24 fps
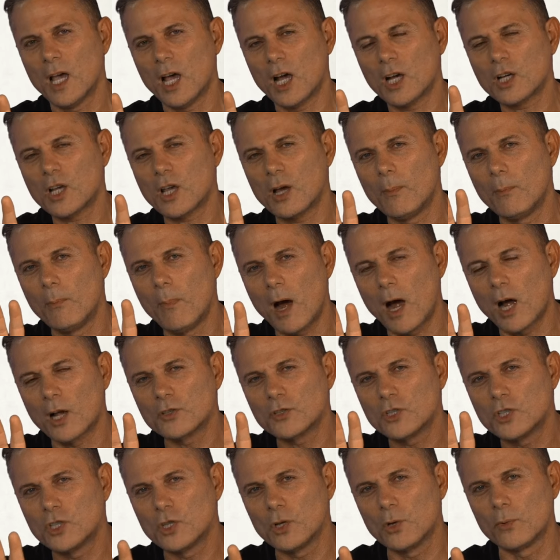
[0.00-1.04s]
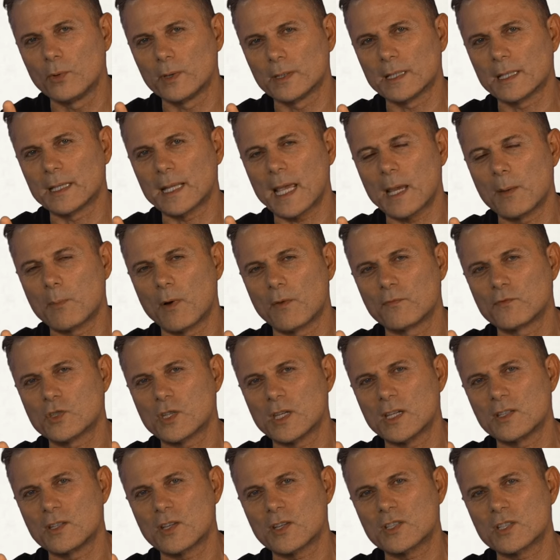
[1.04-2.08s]
and command you in the name of
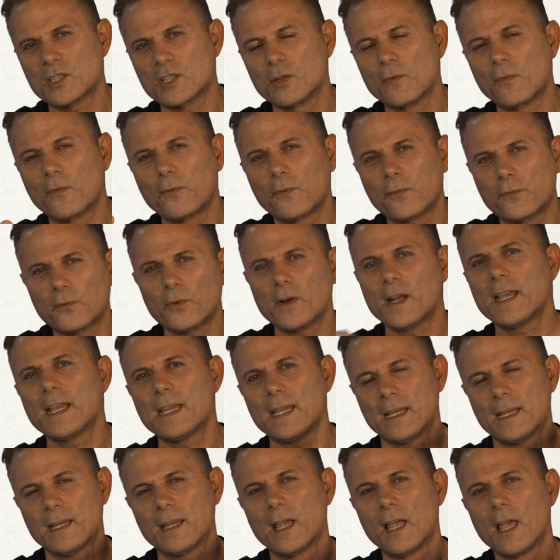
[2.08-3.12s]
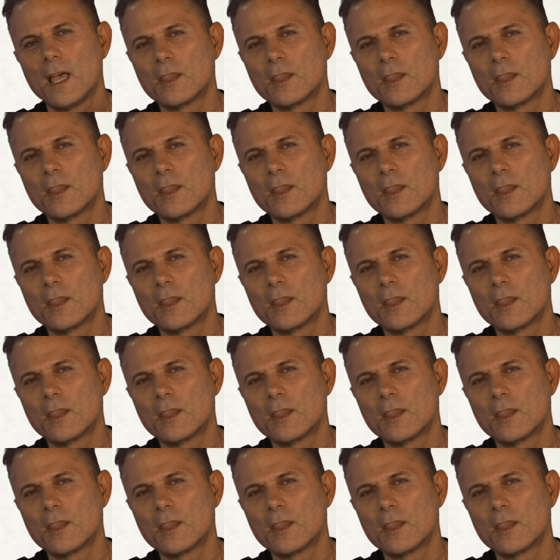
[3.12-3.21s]
Jesus to free